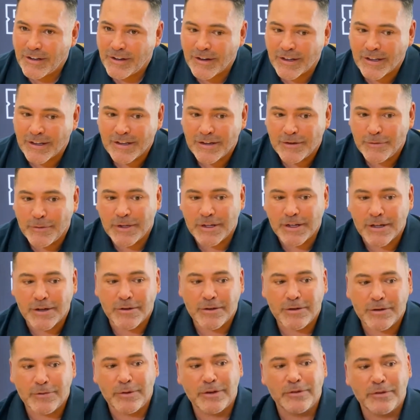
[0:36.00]
All right, here we go.
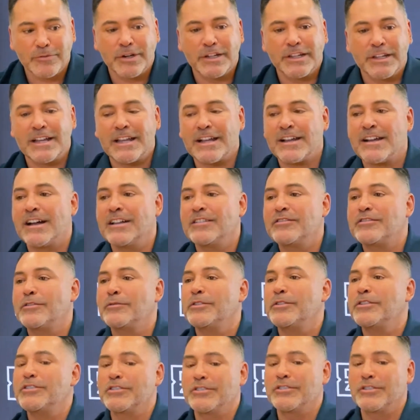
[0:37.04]
We're in
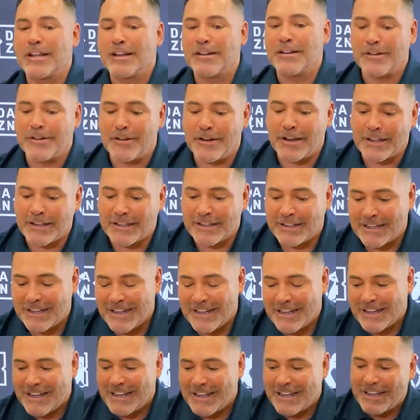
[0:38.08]
controversial now. All right,
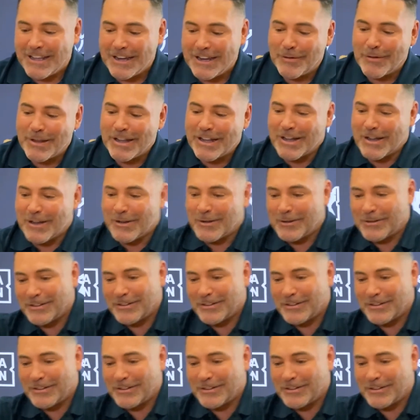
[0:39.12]
here we go.